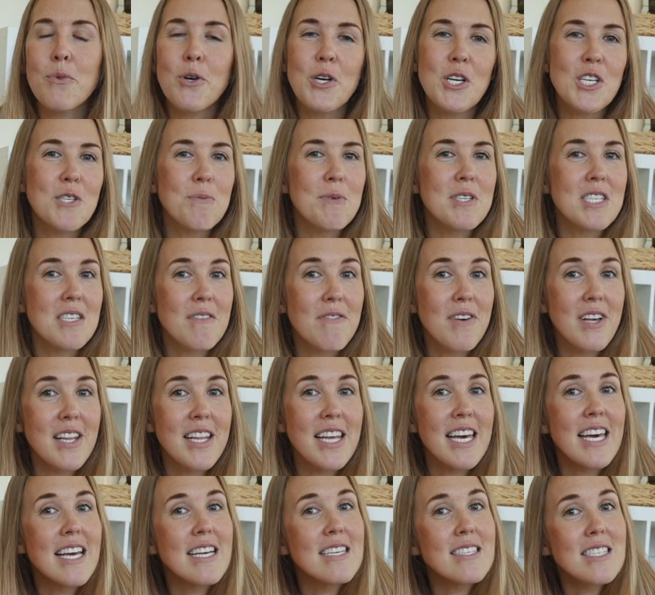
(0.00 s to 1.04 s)
more
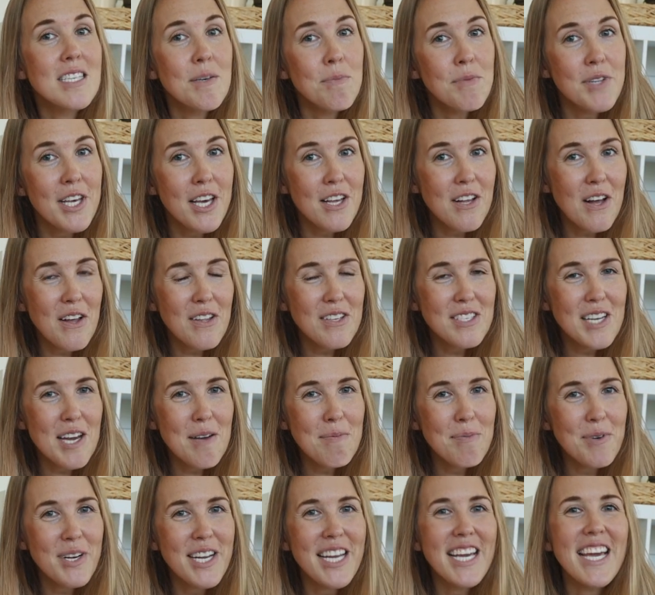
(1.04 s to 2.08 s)
specifically Esembly cloth
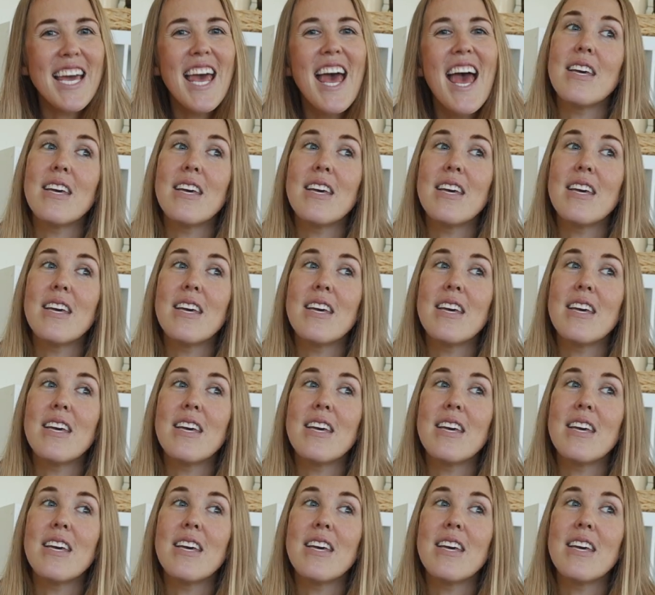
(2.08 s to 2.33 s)
diapering,